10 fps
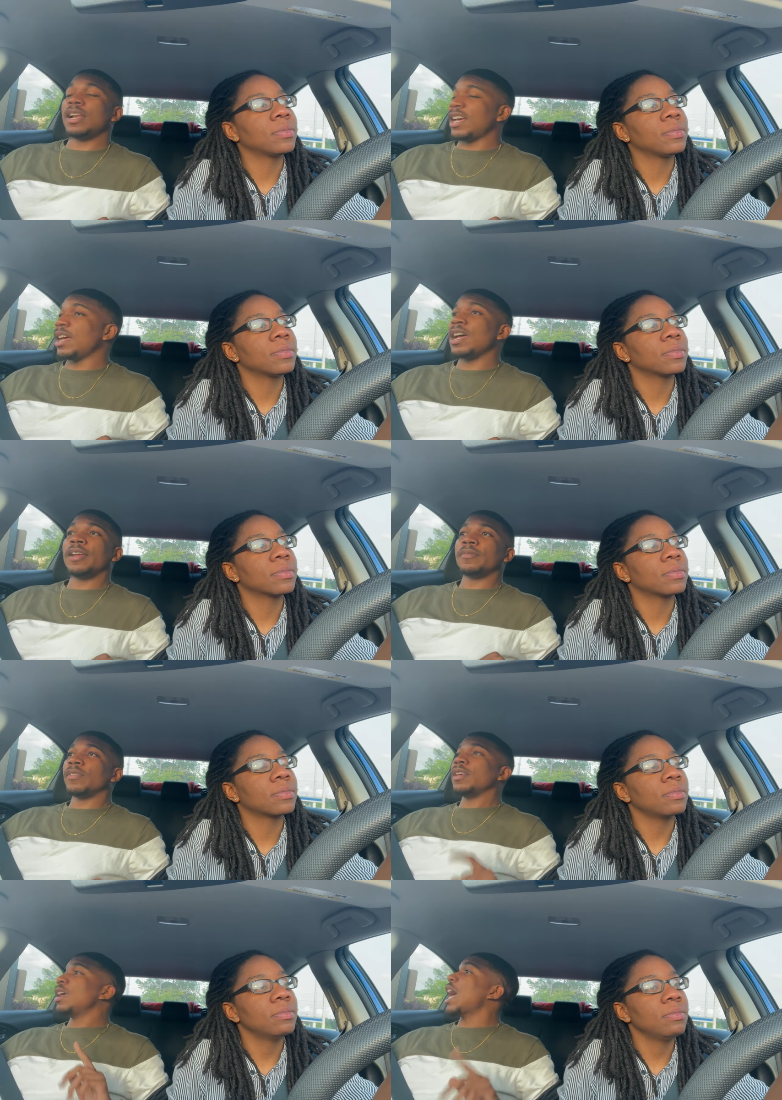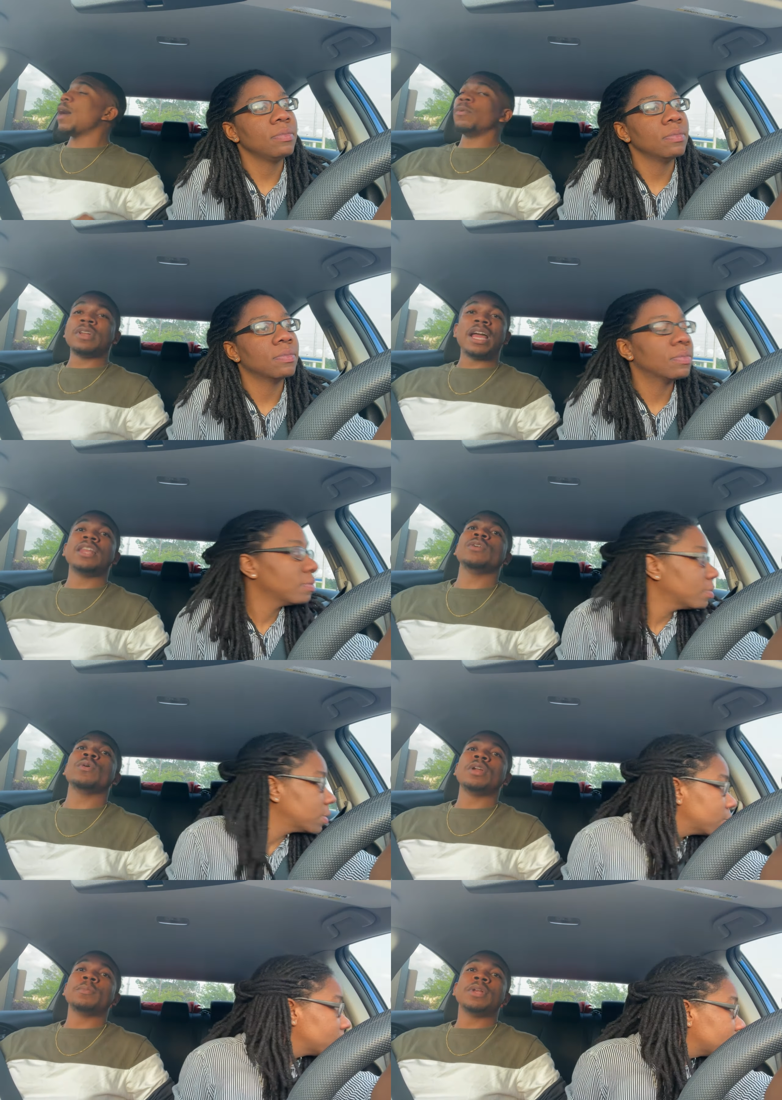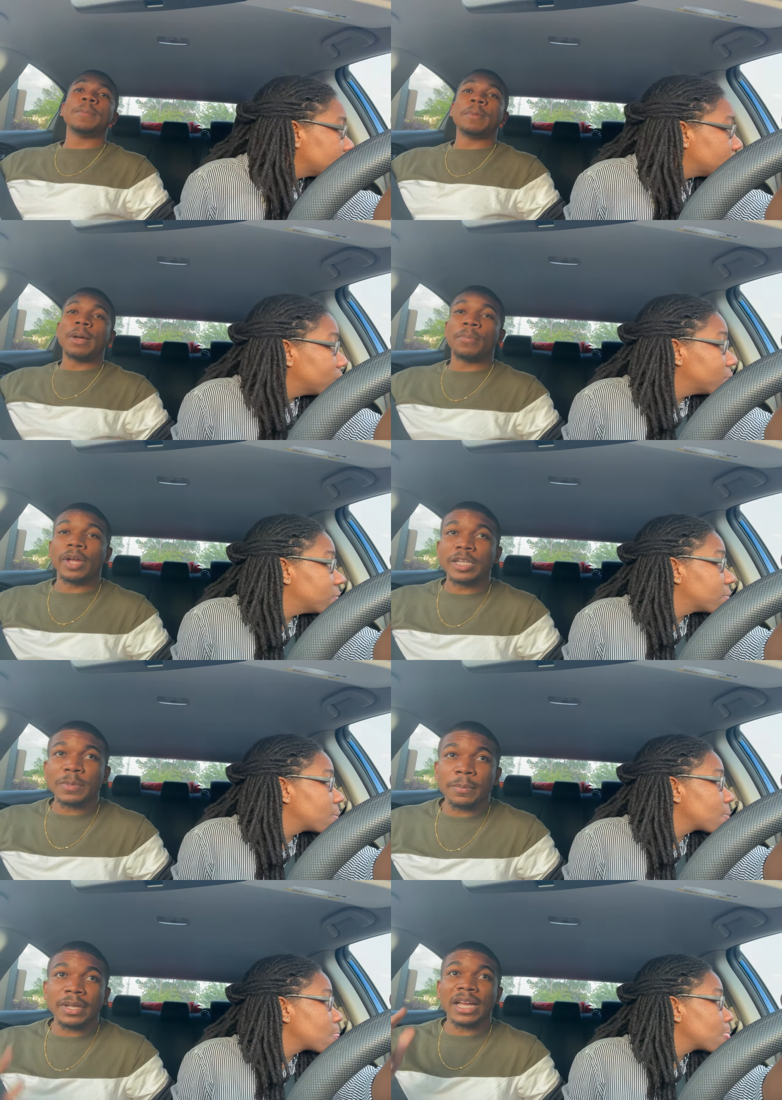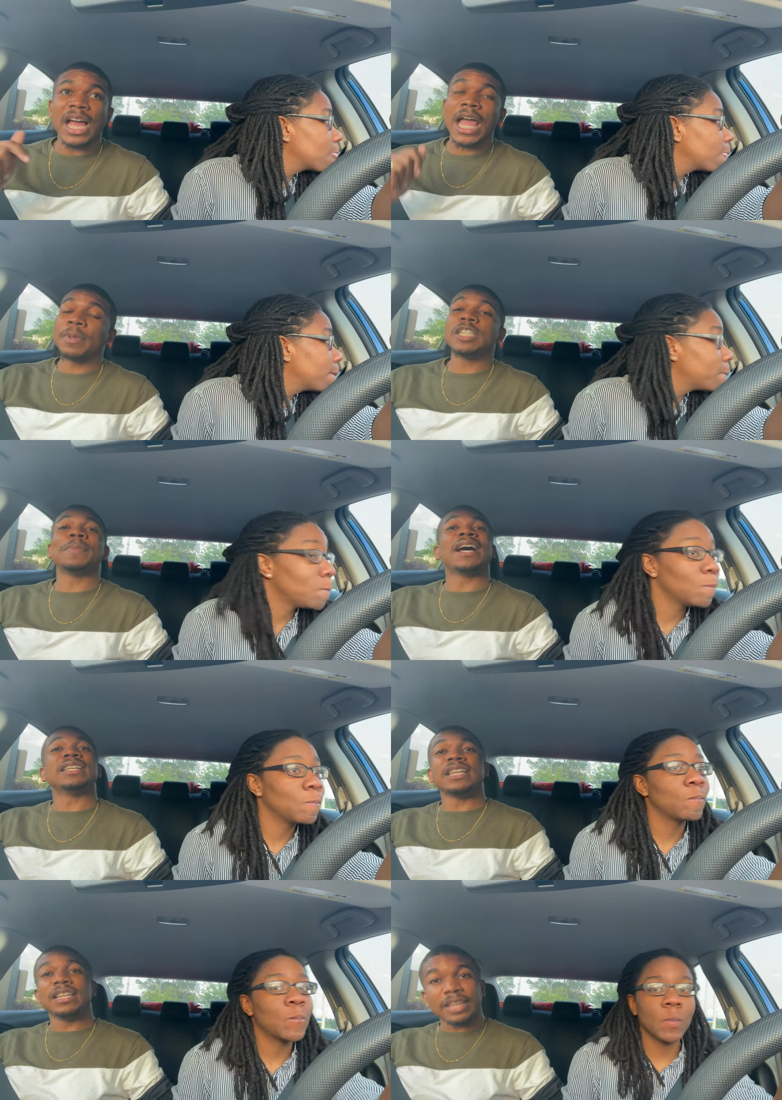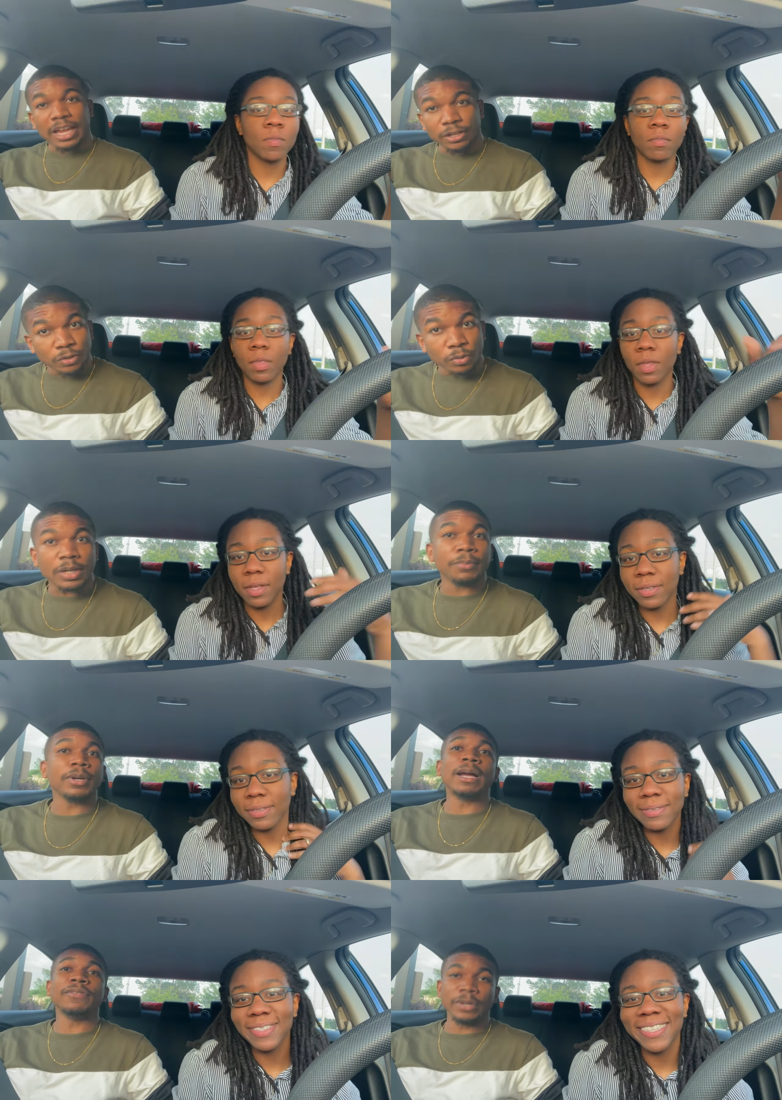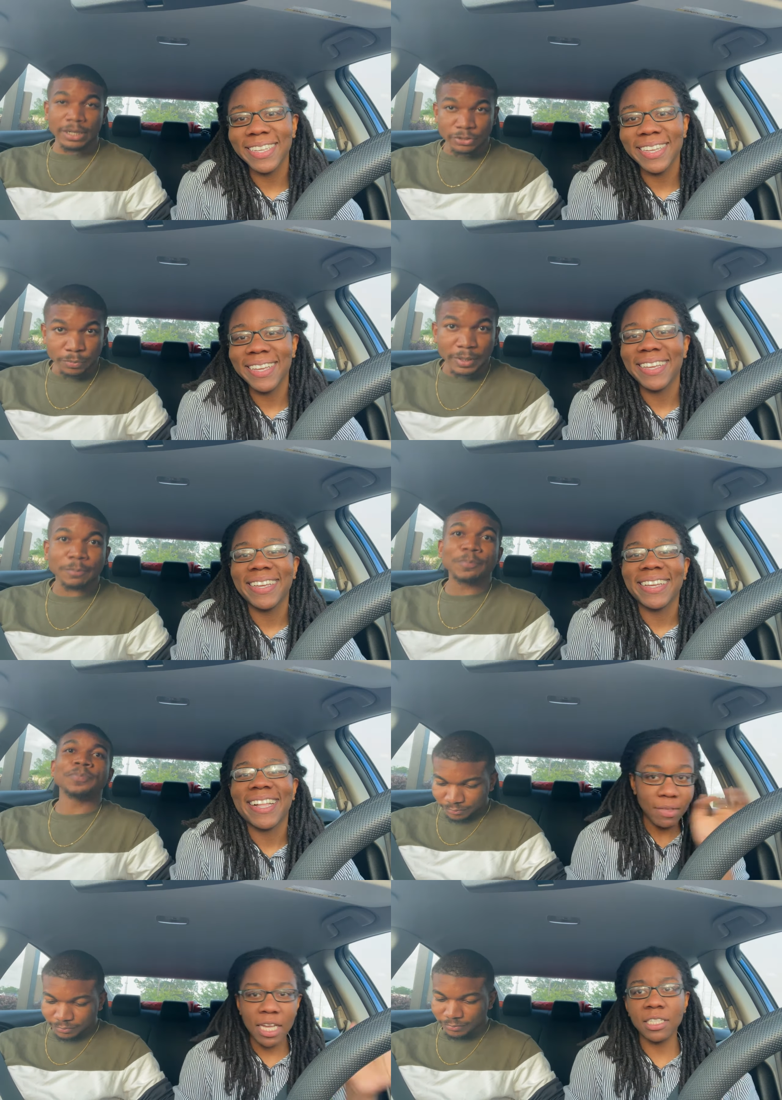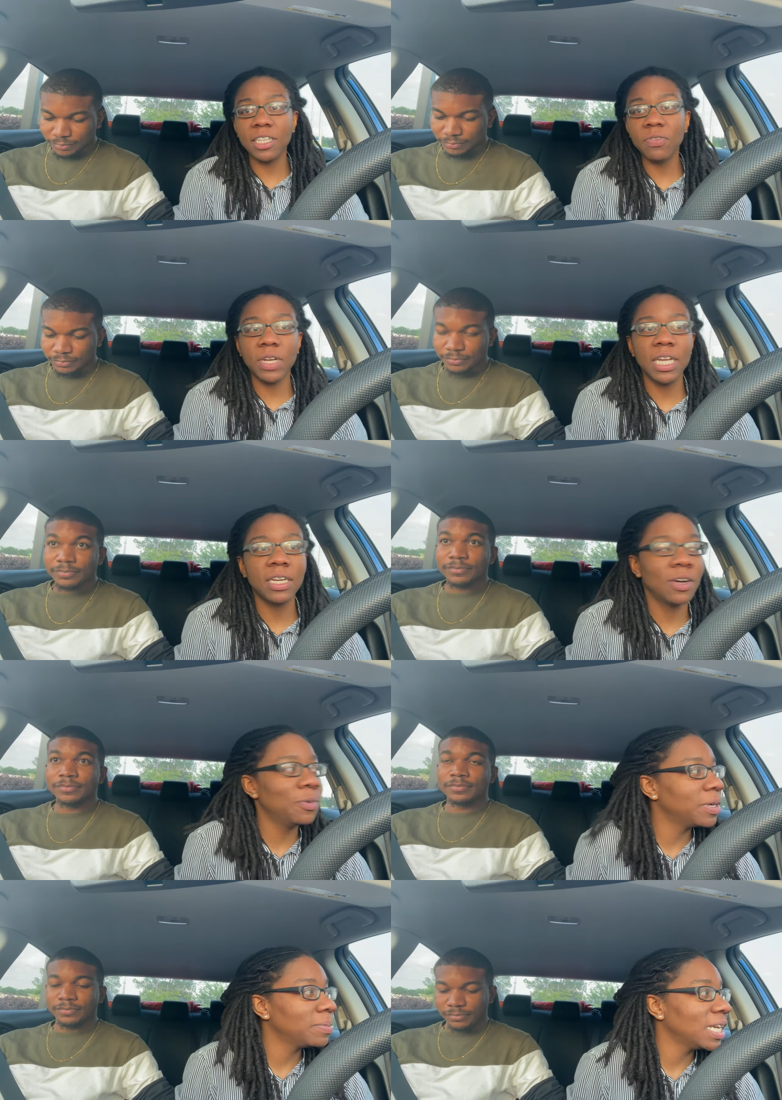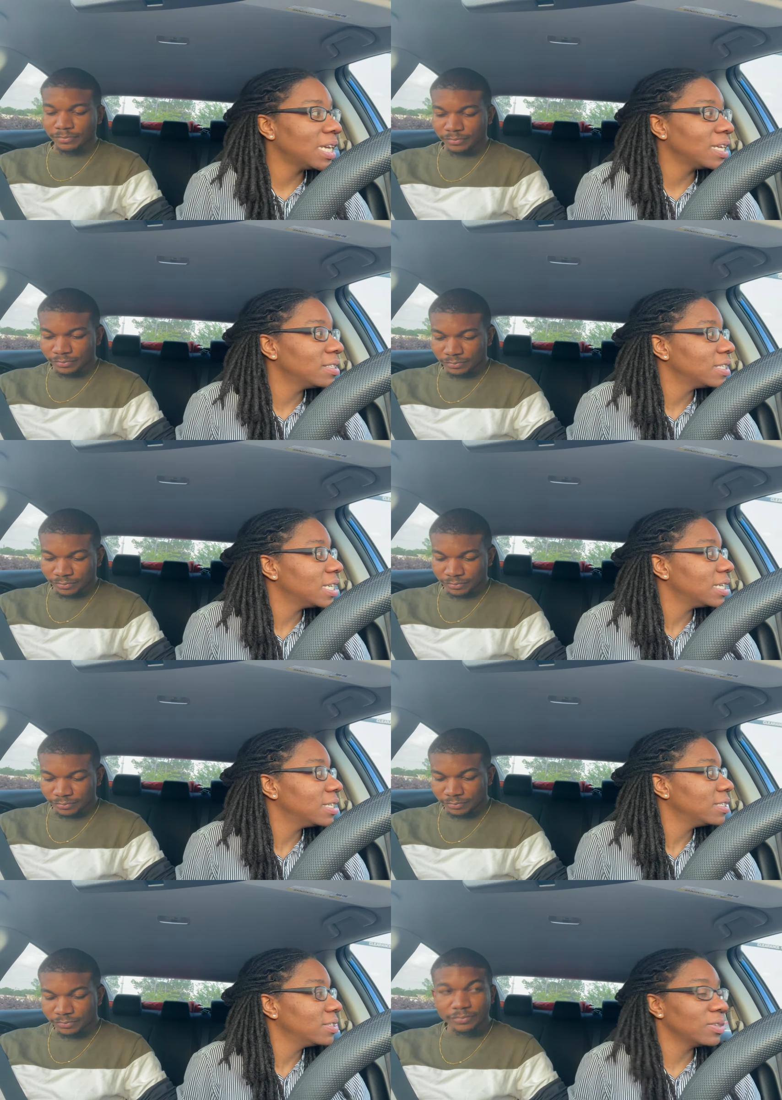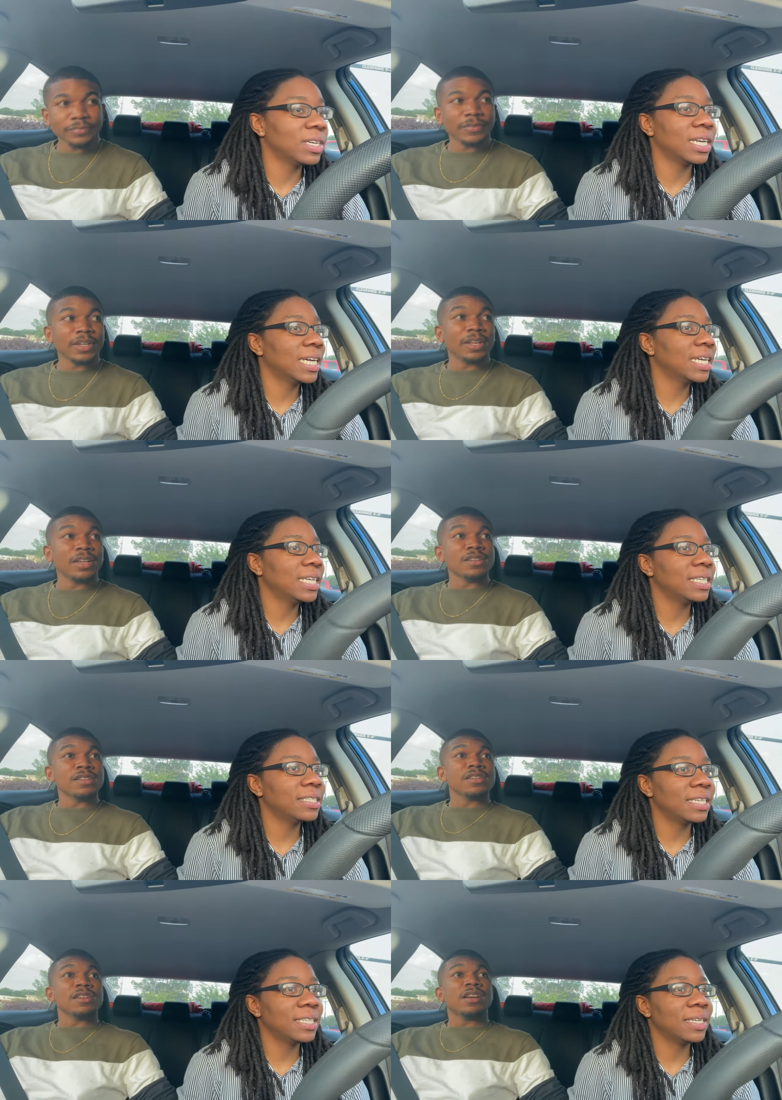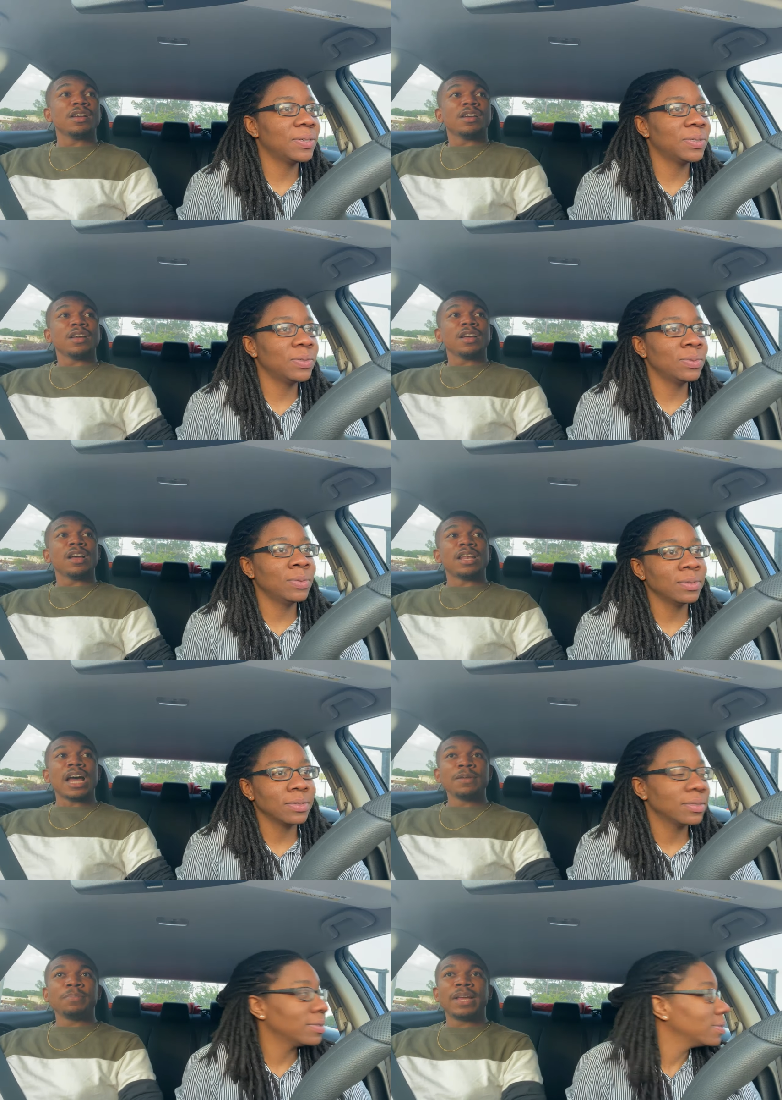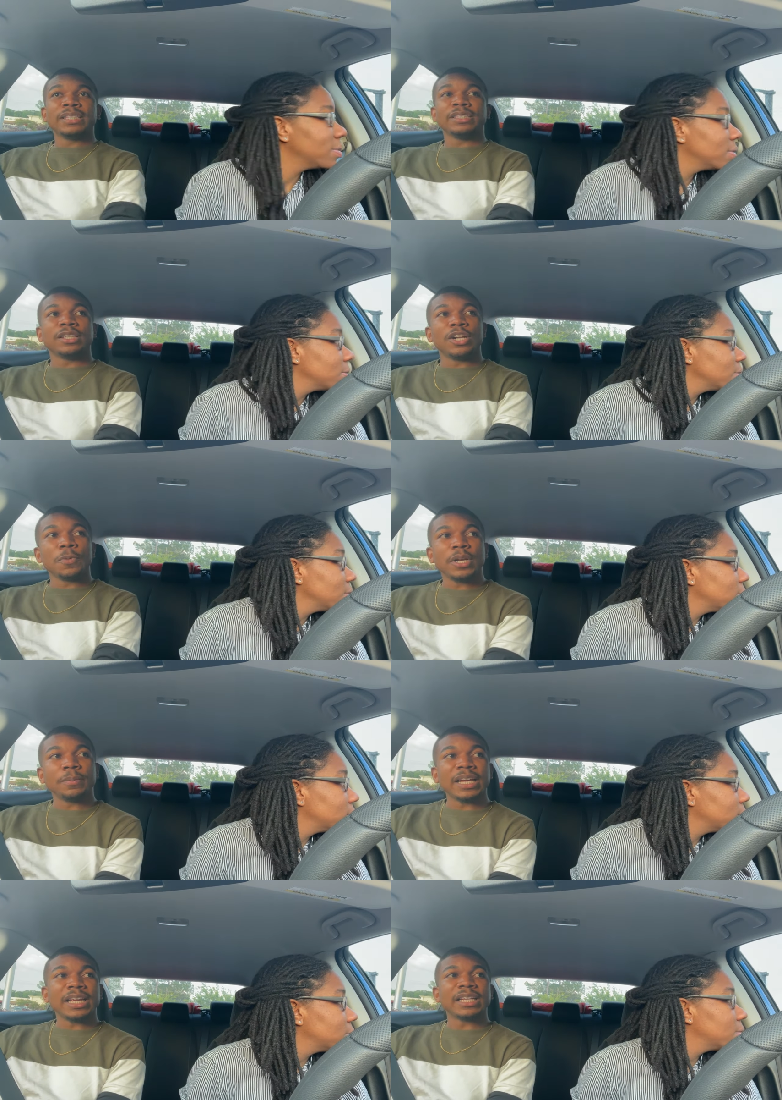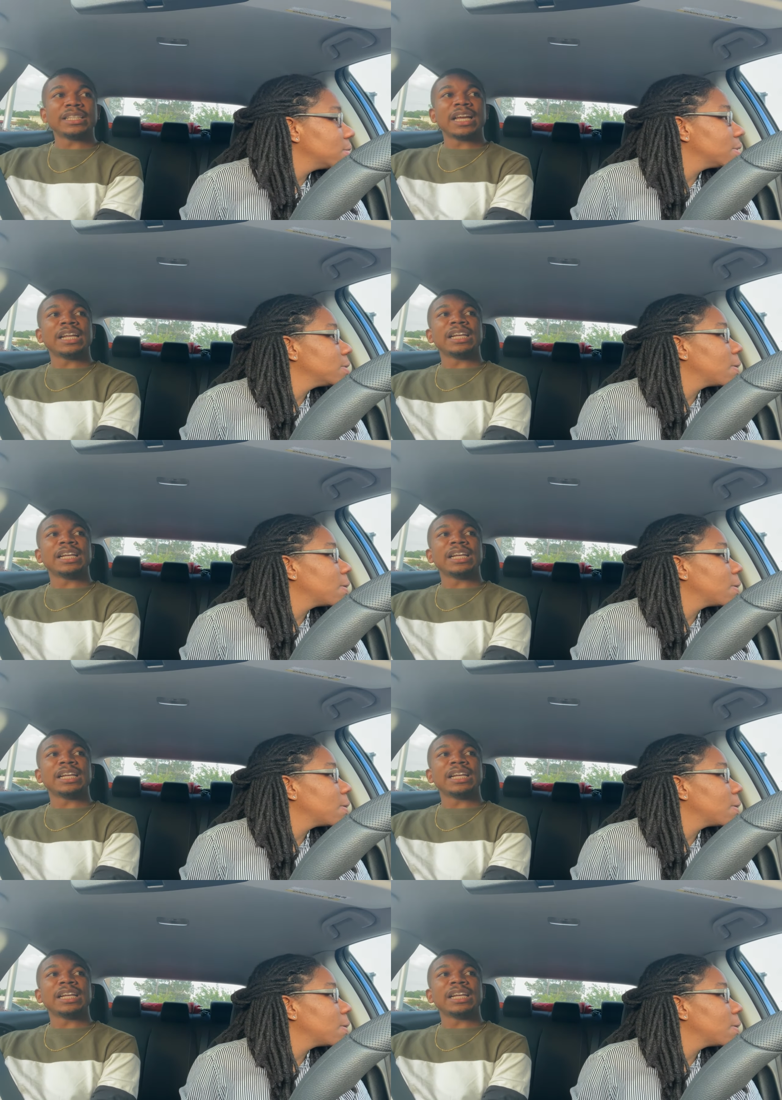Speaker 1: Not I. I will gladly order and pull up in my parking spot and be like, I'm in spot 10. Thank you. You can bring my food out to me.
Speaker 2: And Chick fil A don't open up their inside so the line ain't that long.
Speaker 1: A lot of places can open up their inside